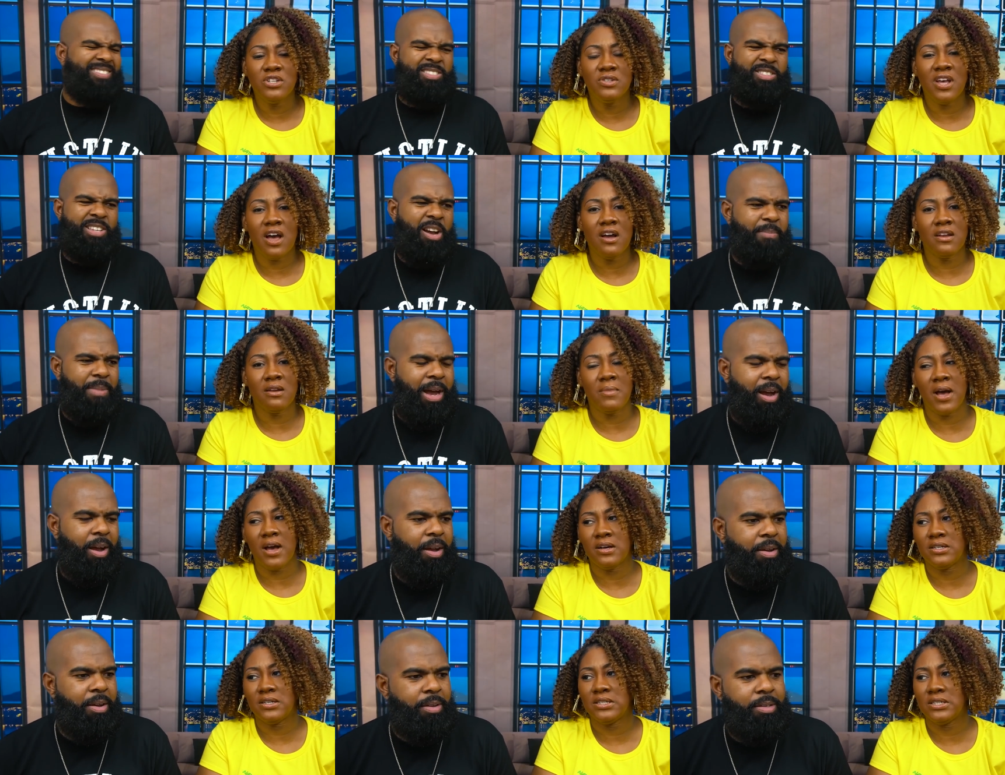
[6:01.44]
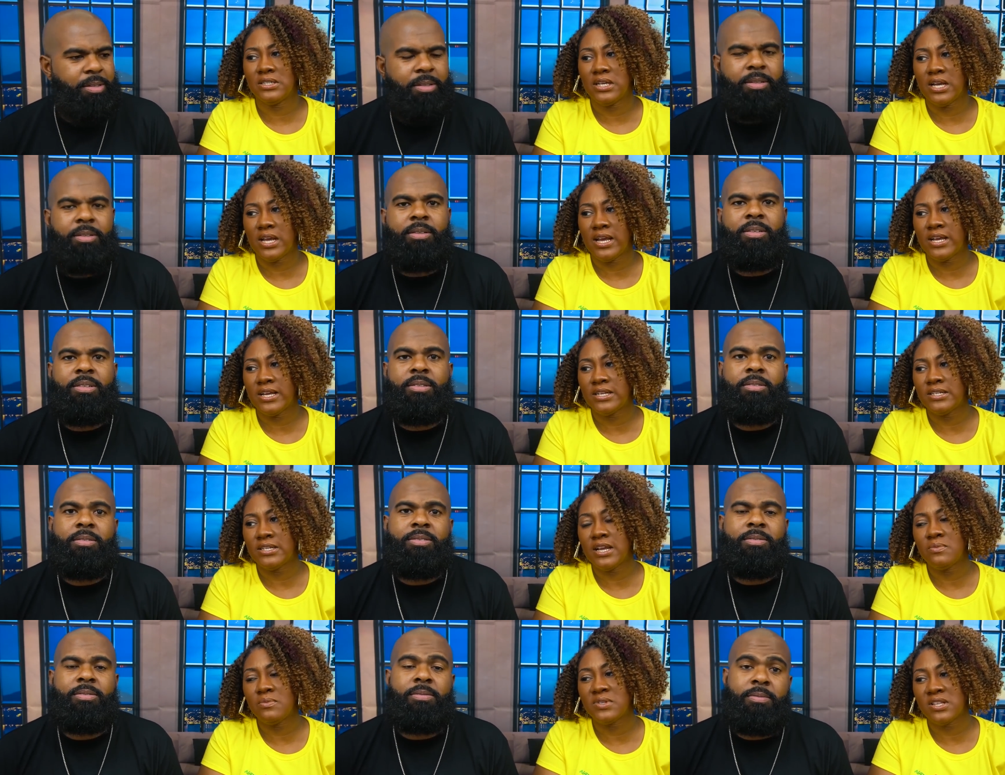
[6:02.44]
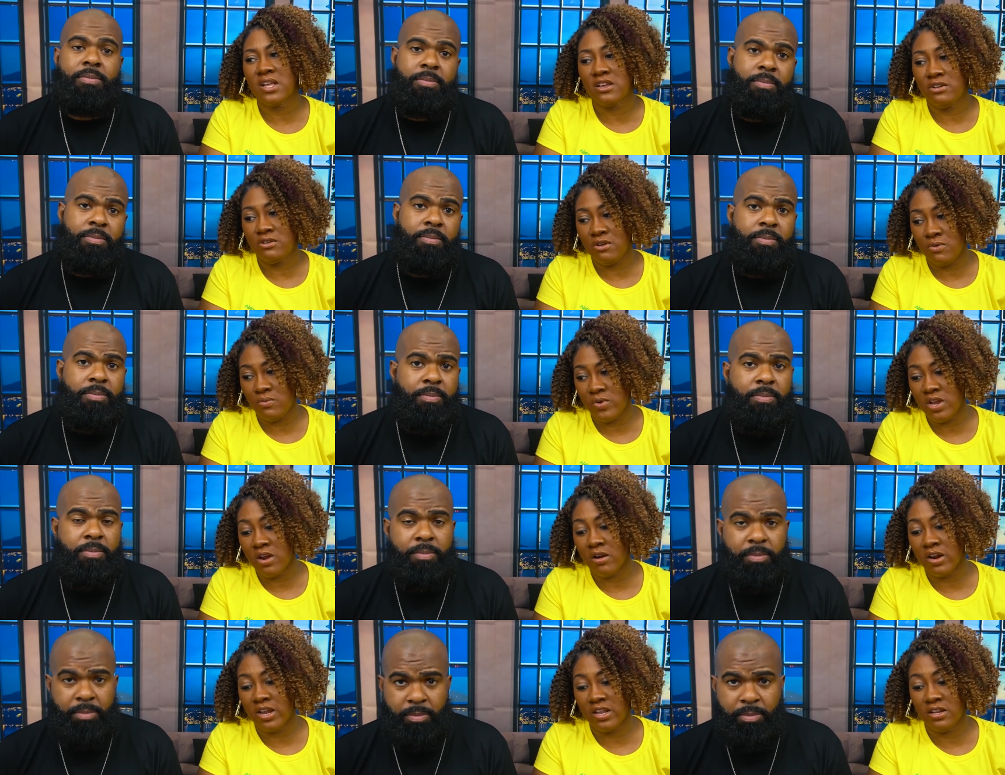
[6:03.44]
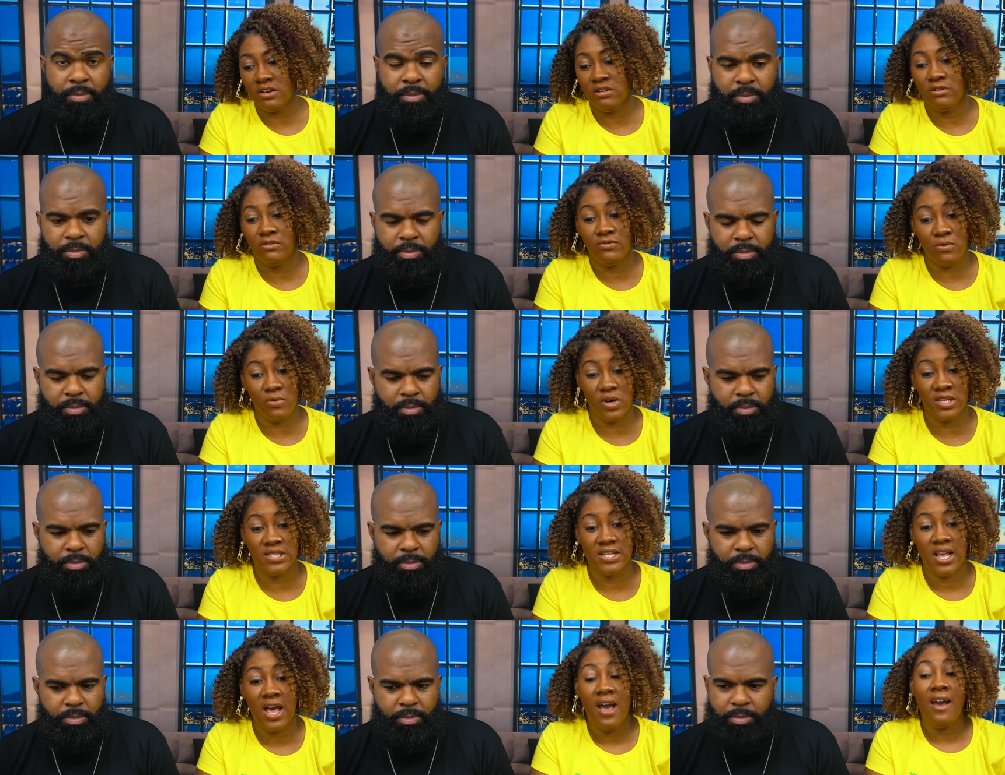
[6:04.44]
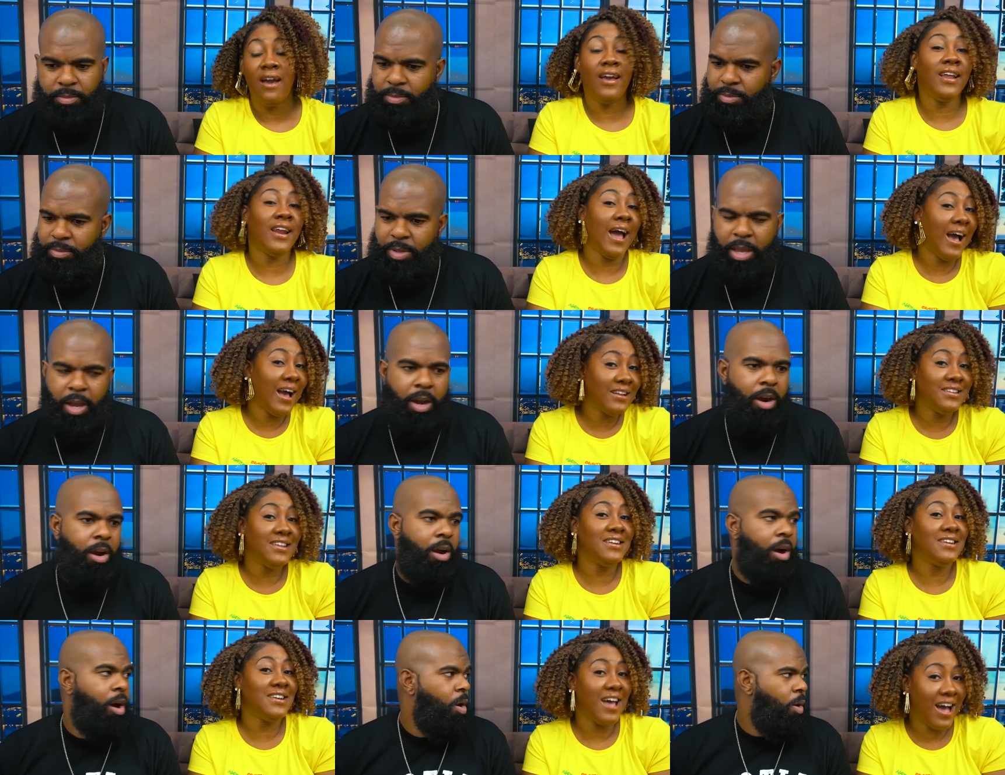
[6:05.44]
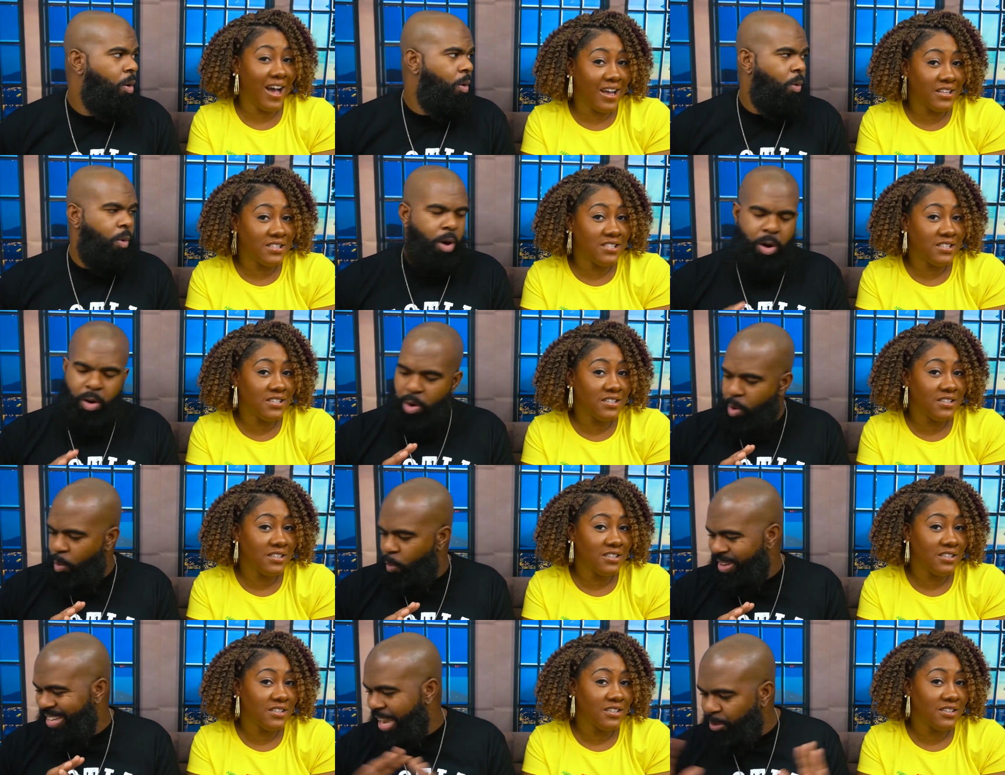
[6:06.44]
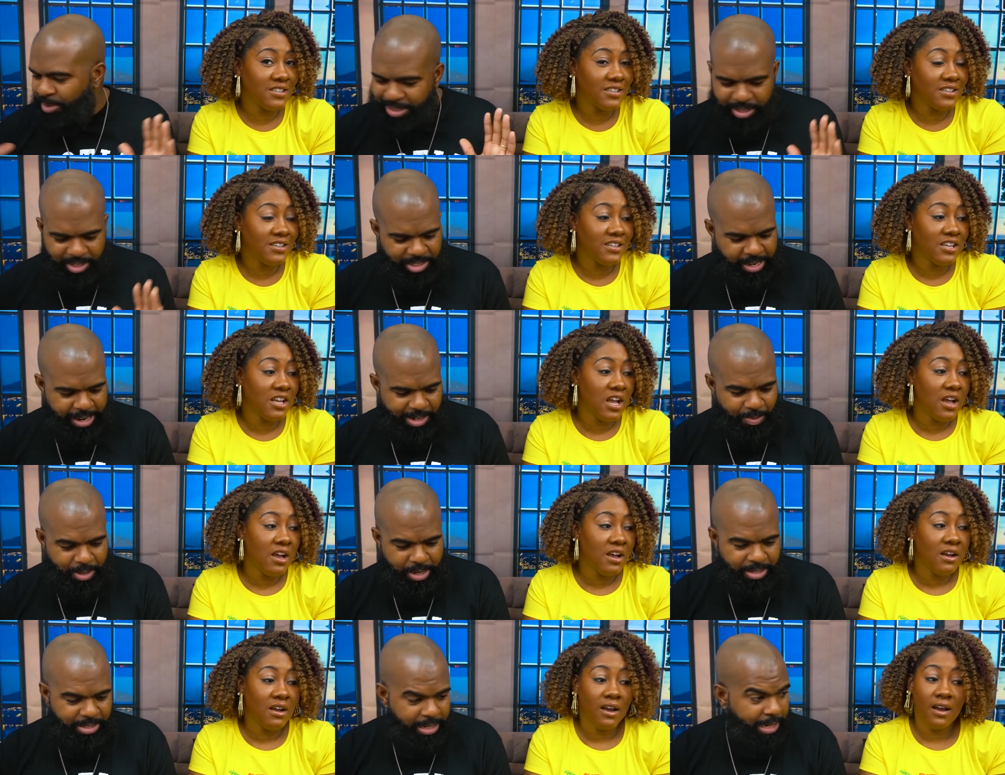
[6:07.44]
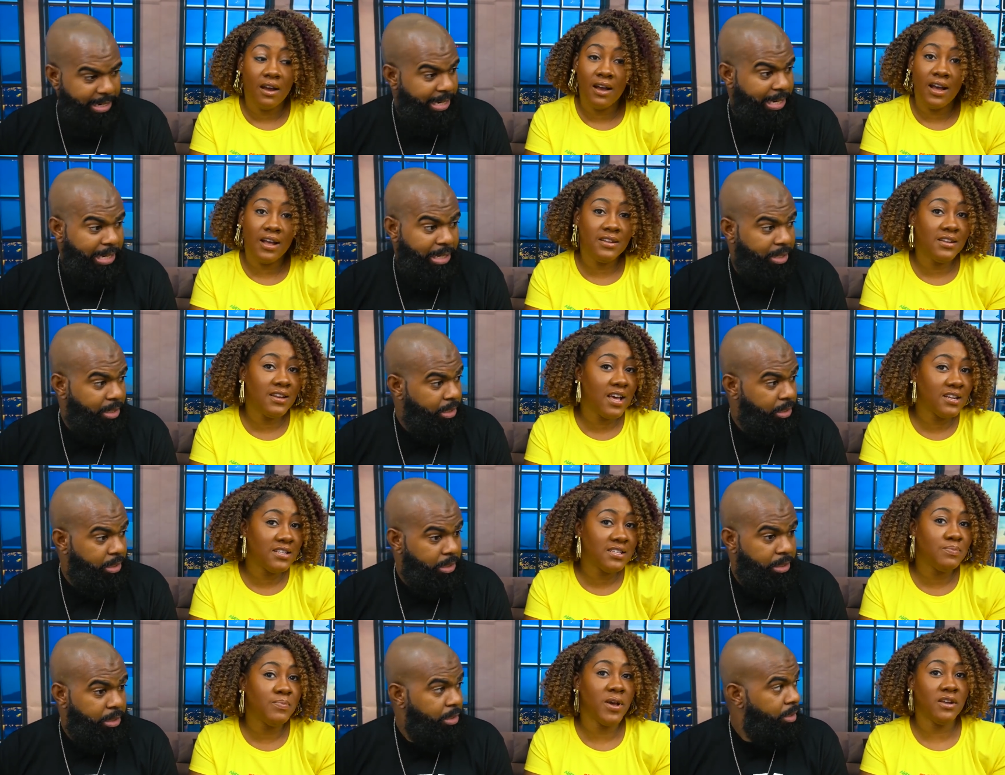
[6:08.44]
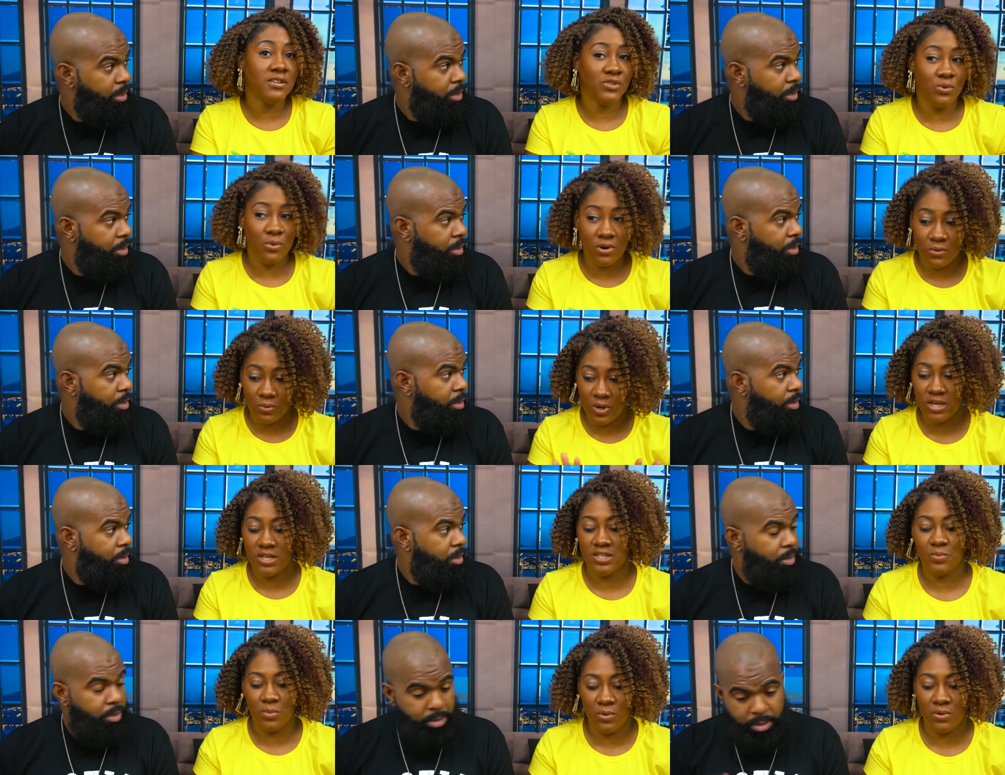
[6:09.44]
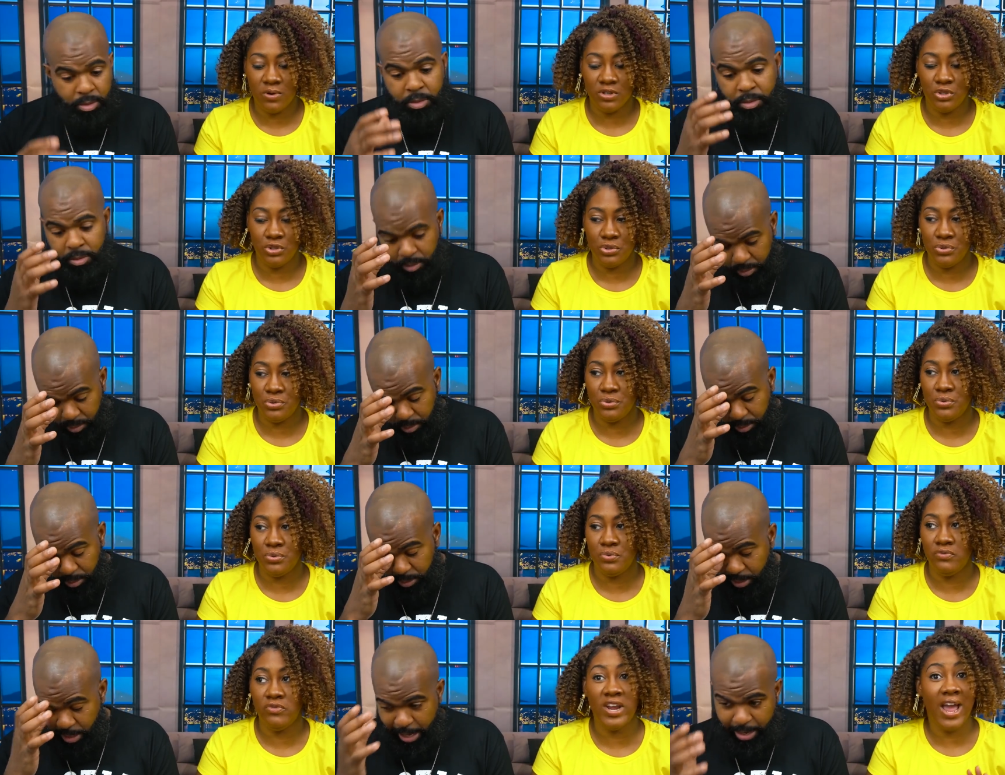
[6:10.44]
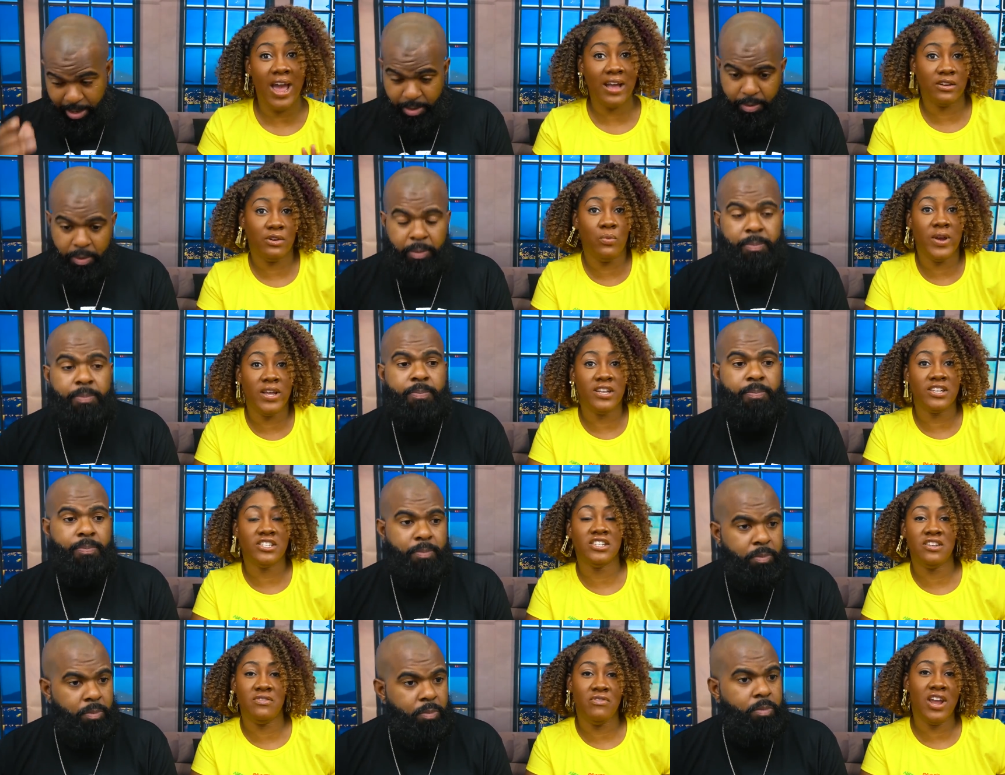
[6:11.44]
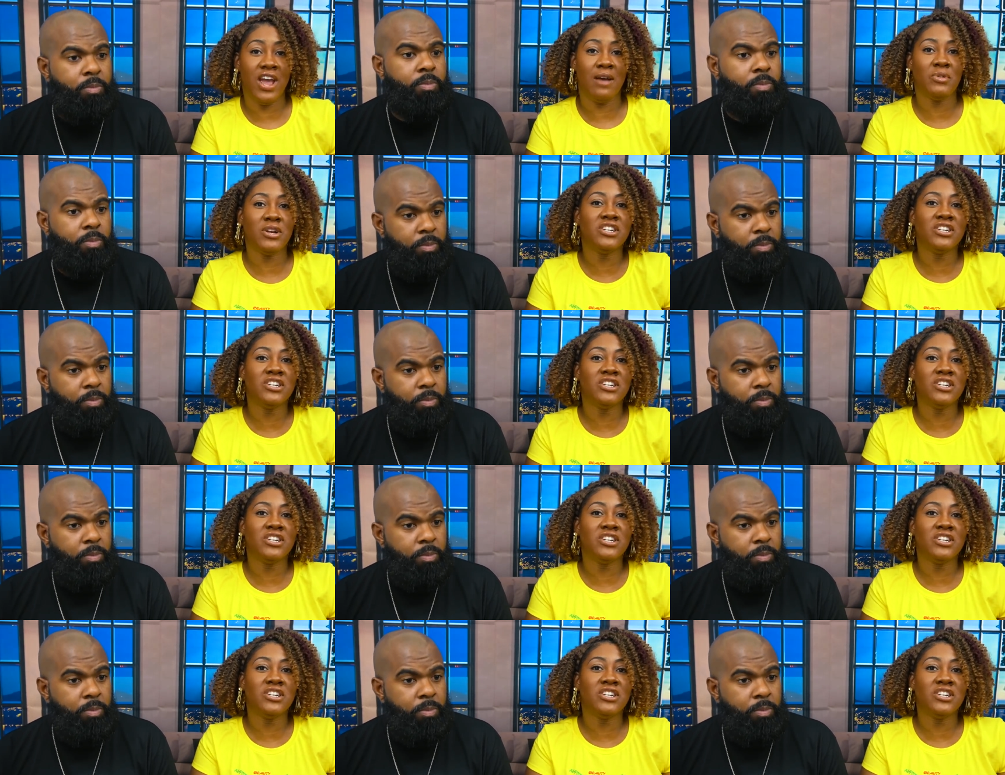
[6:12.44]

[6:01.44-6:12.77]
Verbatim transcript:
Speaker 1: you talking, talking about? about? And they was like, you know, we are getting a divorce. And I her did whole, not.
Speaker 2: Her whole countenance changed when they said that.
Speaker 1: I did not expect Zora the Weed Explorer to yeah. react the way that she reacted